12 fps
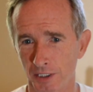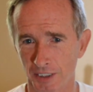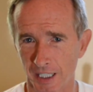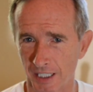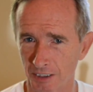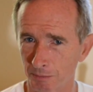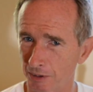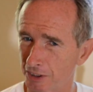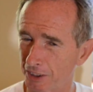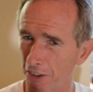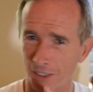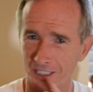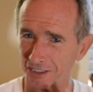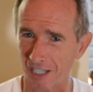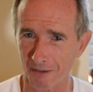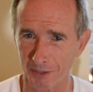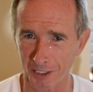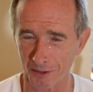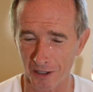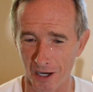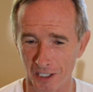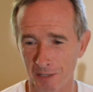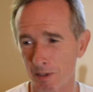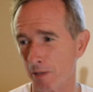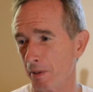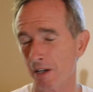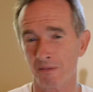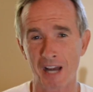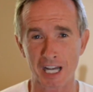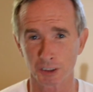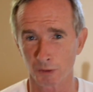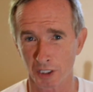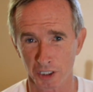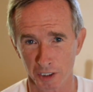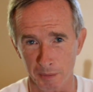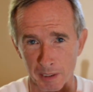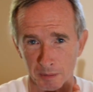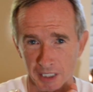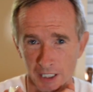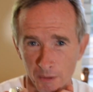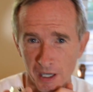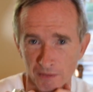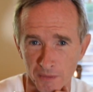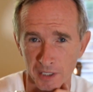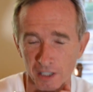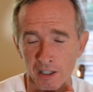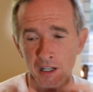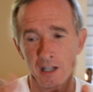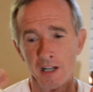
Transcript: seconds, but still that's not very long. You better be a fast runner to be able to get away from there.